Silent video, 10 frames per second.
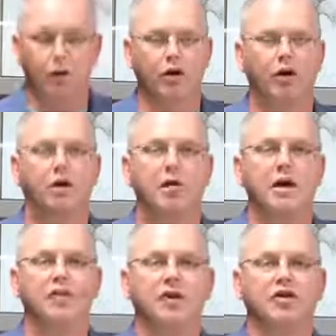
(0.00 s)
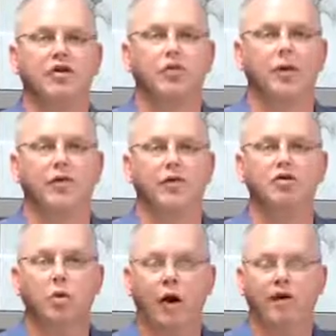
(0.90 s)
We're going to read verses 1
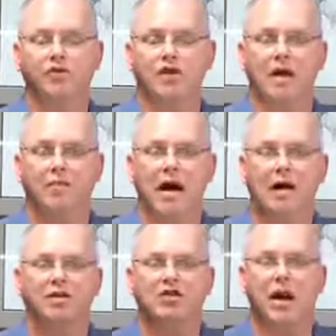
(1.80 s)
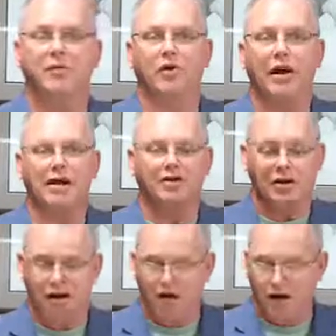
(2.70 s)
through 12. Jeremiah chapter
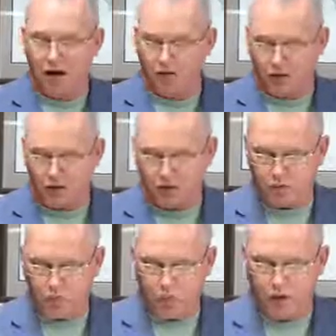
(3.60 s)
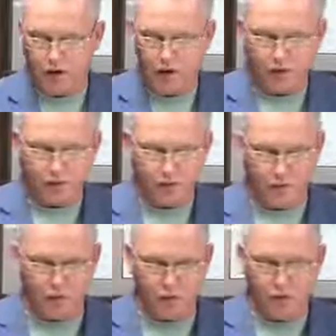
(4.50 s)
18, verses 1
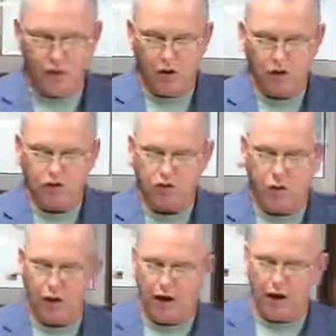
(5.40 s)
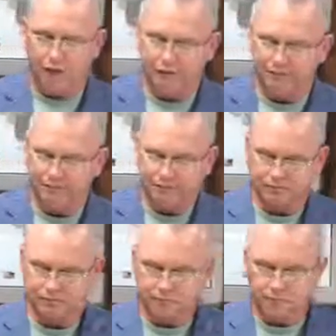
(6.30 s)
through 12.
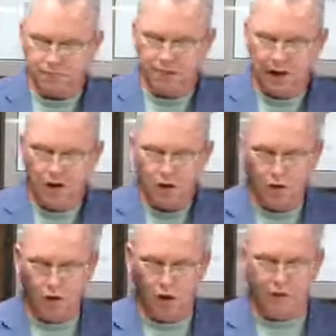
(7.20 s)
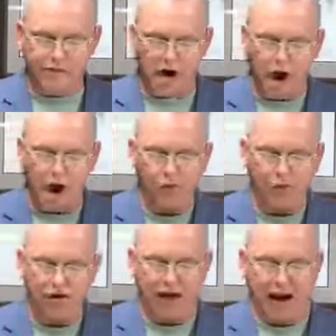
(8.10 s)
The word of God
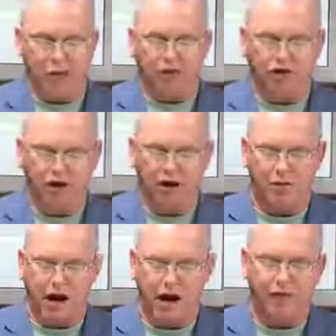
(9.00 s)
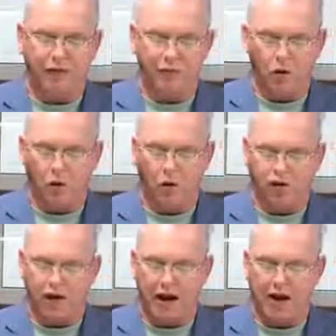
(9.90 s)
which came to Jeremiah from the Lord,
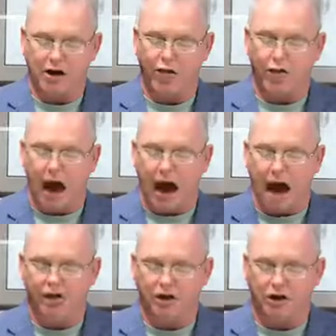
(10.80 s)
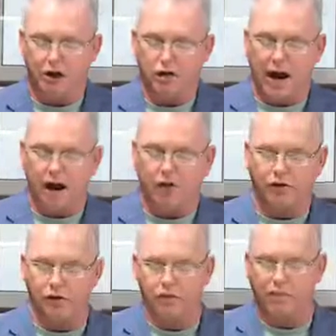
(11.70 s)
saying, Arise and go
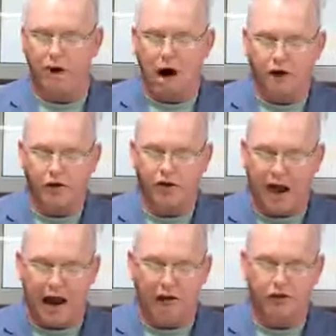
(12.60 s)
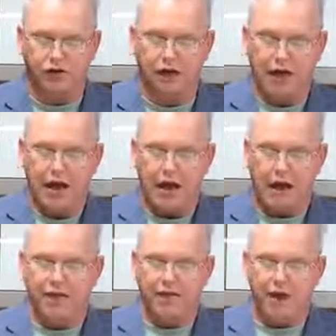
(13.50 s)
down to the potter's house
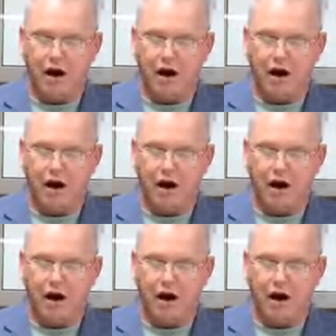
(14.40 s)
and